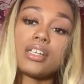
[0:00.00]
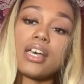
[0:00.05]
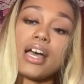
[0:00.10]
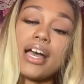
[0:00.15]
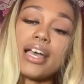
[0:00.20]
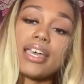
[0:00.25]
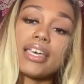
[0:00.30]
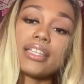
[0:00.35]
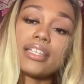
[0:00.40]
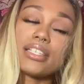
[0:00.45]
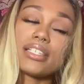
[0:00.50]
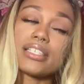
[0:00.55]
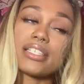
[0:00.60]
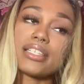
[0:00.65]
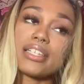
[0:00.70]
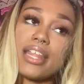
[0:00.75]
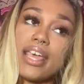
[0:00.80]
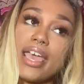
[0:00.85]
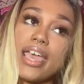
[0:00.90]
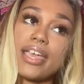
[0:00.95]
I get a little
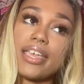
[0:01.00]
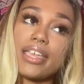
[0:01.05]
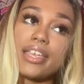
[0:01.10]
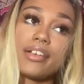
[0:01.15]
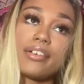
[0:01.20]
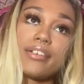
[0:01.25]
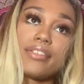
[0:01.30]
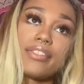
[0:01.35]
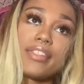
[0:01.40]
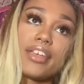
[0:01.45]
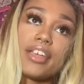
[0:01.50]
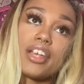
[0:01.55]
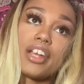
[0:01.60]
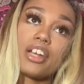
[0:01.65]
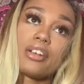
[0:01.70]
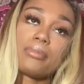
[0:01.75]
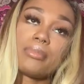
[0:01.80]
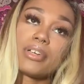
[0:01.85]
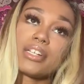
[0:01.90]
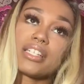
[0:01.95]
snag here and
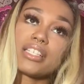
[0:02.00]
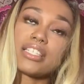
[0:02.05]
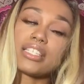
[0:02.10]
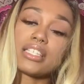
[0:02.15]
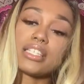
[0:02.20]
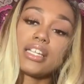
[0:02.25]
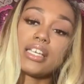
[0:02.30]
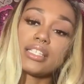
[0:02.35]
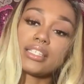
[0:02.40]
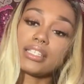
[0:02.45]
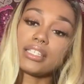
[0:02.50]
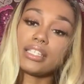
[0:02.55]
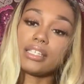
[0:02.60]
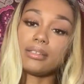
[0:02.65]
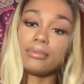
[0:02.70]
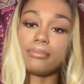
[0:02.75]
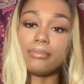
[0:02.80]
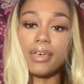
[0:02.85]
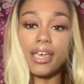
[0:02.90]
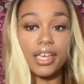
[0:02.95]
there, but it's
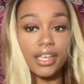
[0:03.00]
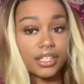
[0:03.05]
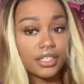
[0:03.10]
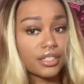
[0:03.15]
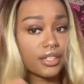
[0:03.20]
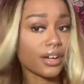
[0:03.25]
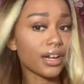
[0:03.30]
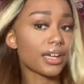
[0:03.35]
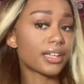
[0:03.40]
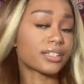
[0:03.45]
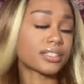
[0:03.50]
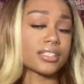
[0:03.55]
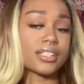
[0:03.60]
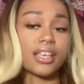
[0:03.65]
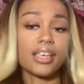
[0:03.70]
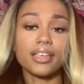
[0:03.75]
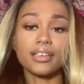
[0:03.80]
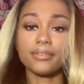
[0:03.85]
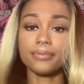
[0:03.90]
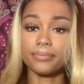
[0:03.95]
nothing major, I'll
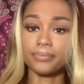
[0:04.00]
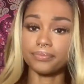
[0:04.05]
say.